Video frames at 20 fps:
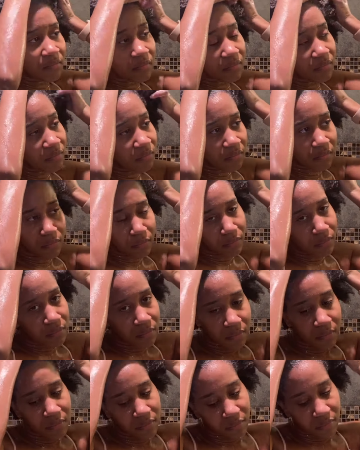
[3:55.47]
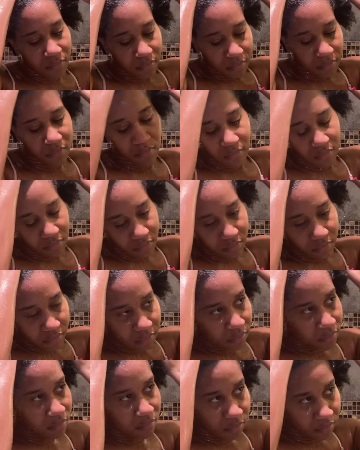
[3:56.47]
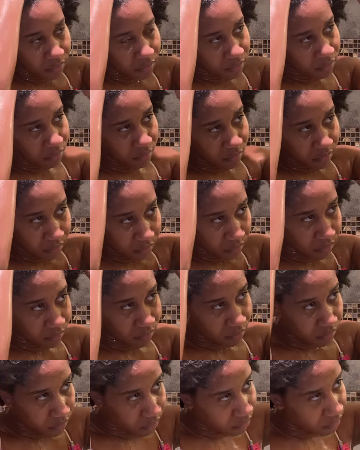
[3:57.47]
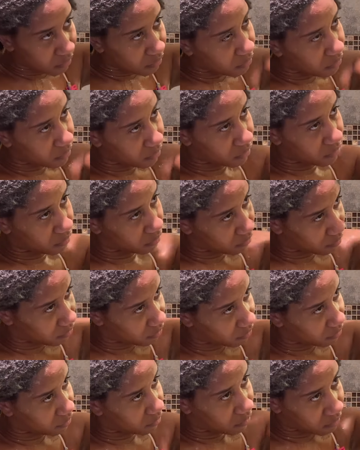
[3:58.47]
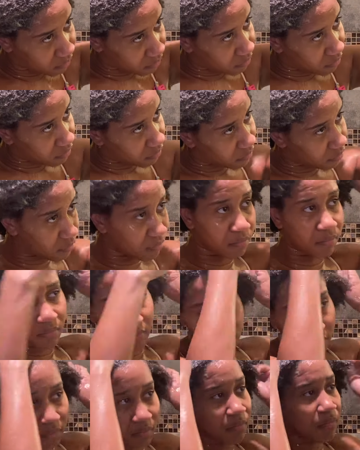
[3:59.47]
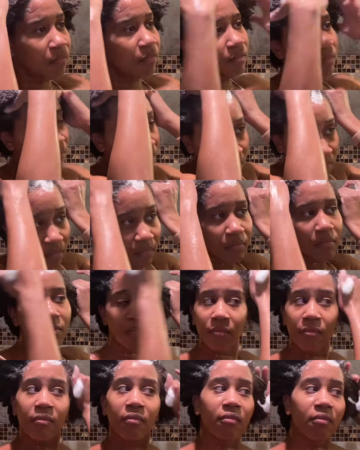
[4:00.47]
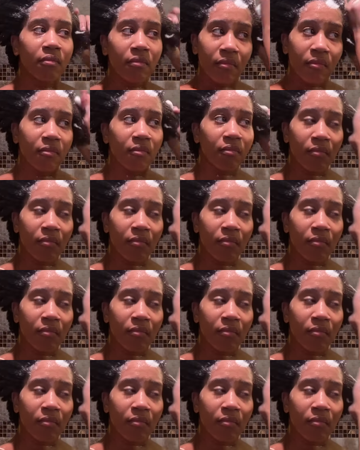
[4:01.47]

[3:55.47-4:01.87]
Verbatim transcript: So most times you'll see that if you wash your hair twice, or if you wash it once, you'll see